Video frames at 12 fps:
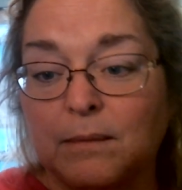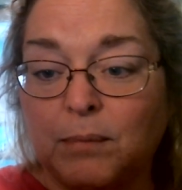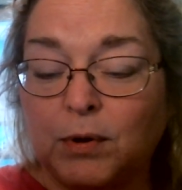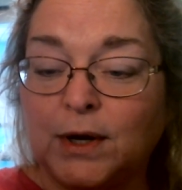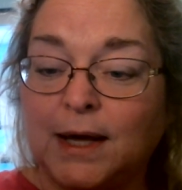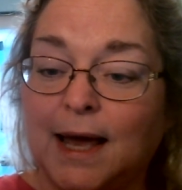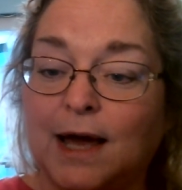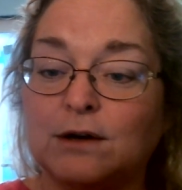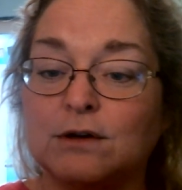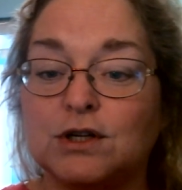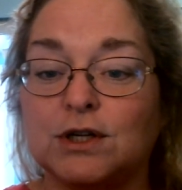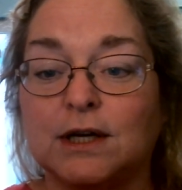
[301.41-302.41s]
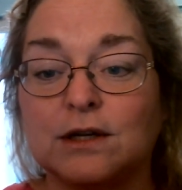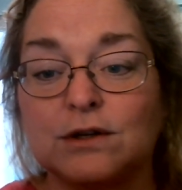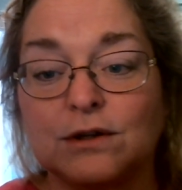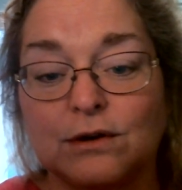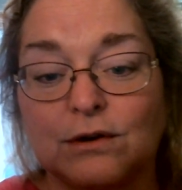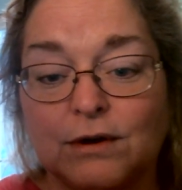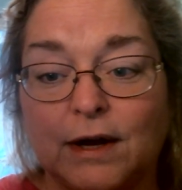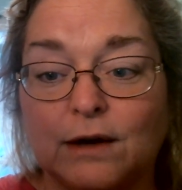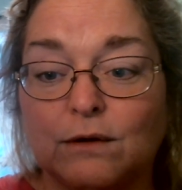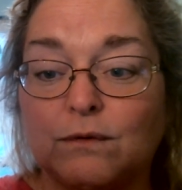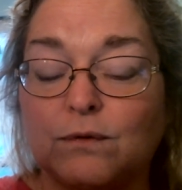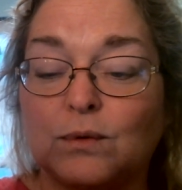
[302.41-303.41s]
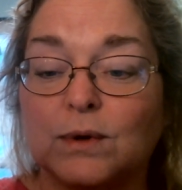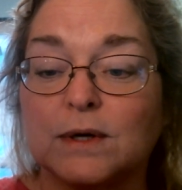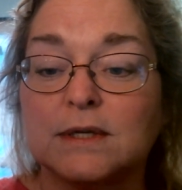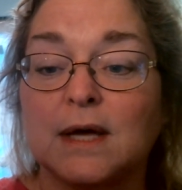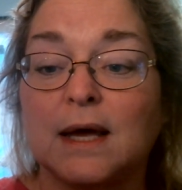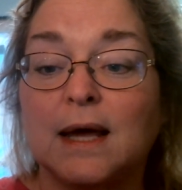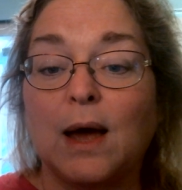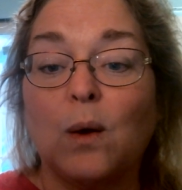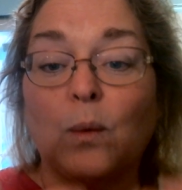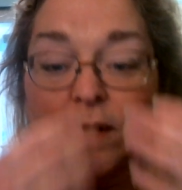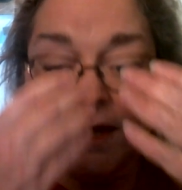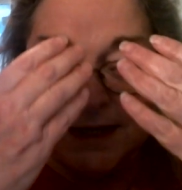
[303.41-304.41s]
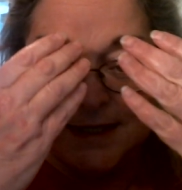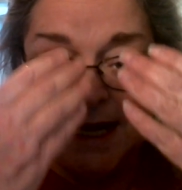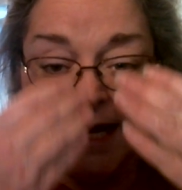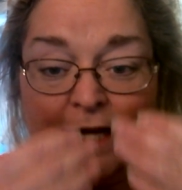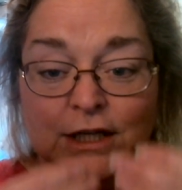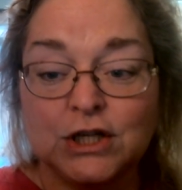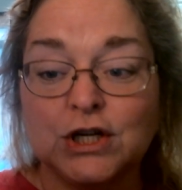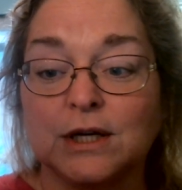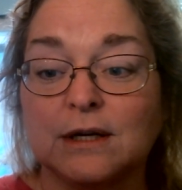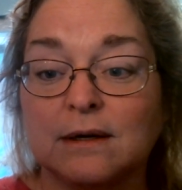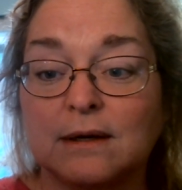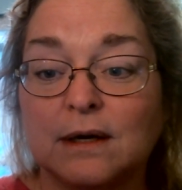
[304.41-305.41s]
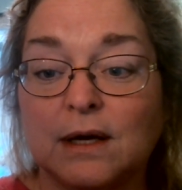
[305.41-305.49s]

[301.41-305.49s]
putting energy into the creative force with intention.